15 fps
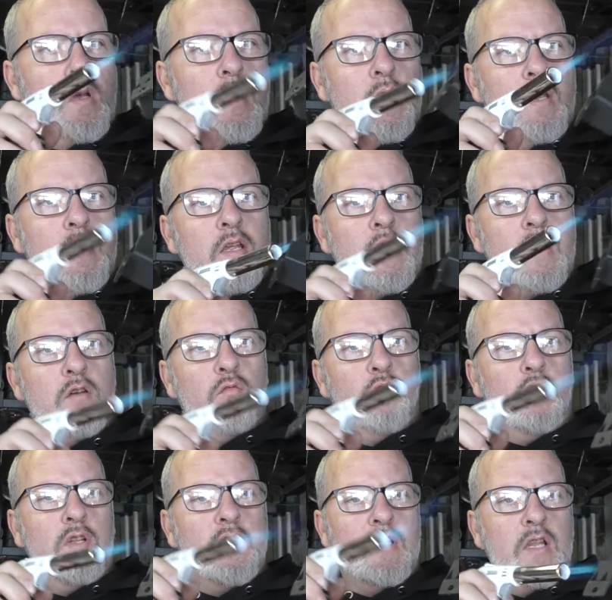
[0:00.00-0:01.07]
And you can get
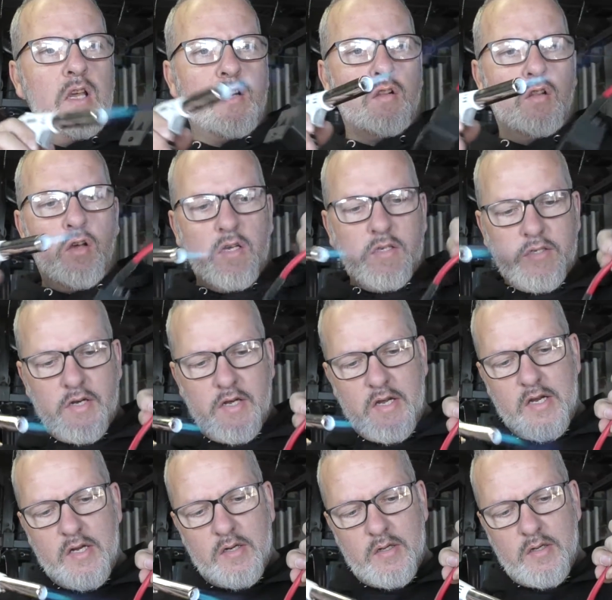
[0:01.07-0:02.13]
really localised
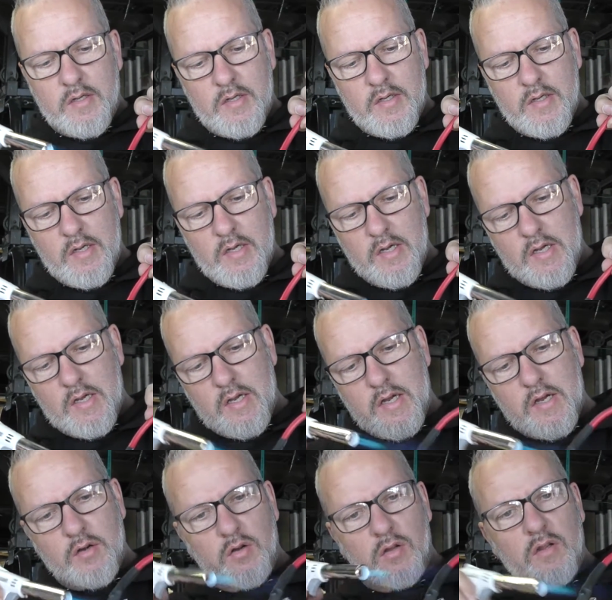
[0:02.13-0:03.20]
heat
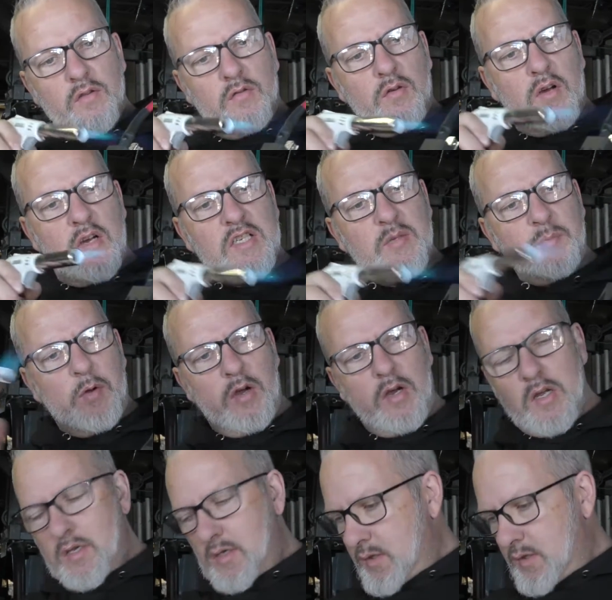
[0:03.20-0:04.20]
Get it all in the right spot.